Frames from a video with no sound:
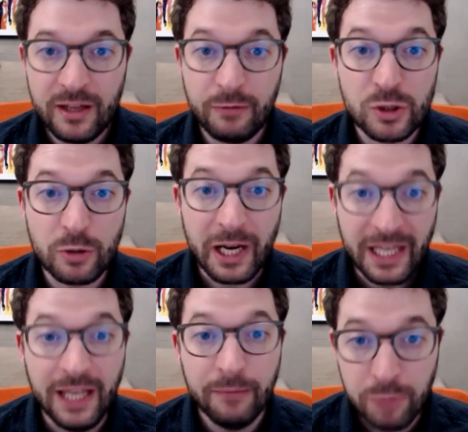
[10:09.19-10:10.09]
Then we talk about
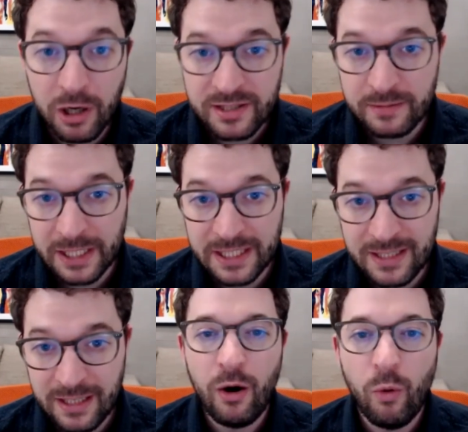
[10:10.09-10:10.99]

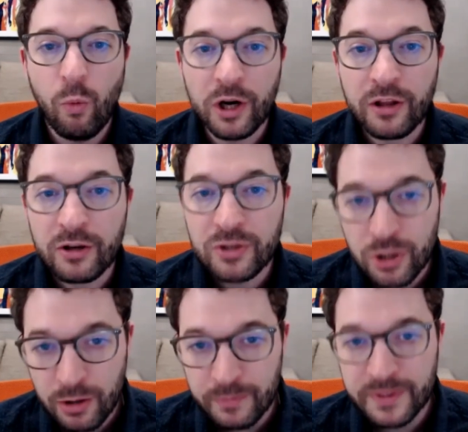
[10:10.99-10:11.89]
impossibility. What do those
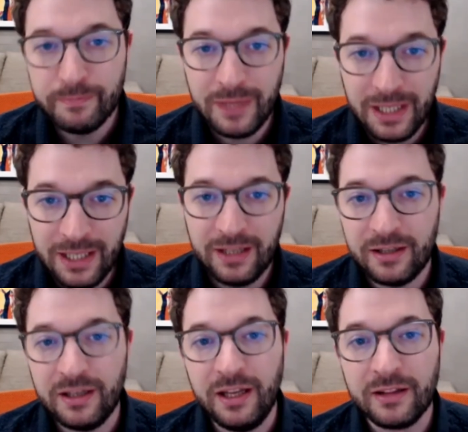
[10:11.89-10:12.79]
terms
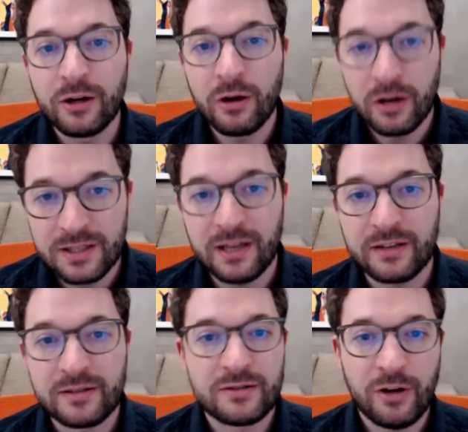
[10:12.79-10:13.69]
mean in the
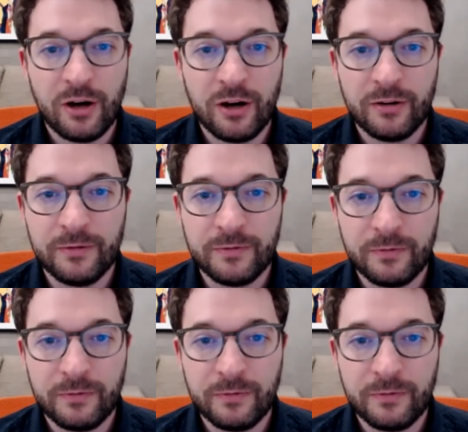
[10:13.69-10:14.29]
context of